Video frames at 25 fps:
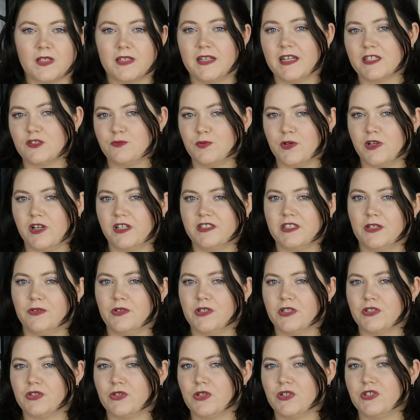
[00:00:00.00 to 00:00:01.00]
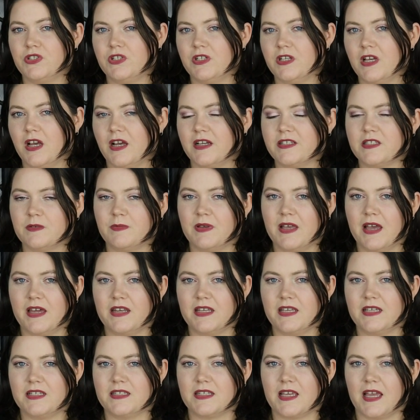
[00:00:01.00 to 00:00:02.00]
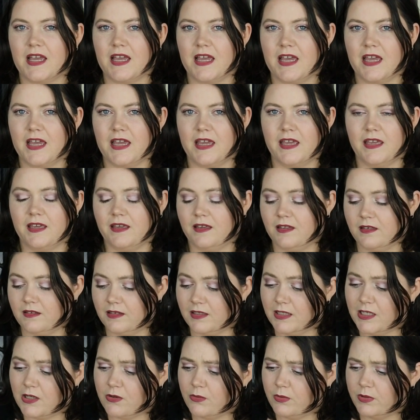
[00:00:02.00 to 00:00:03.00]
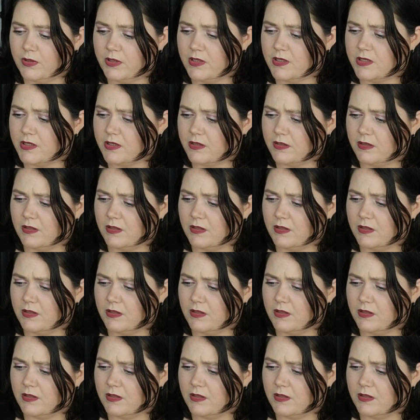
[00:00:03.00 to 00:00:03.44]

The next product I want to talk to you guys about is a liquid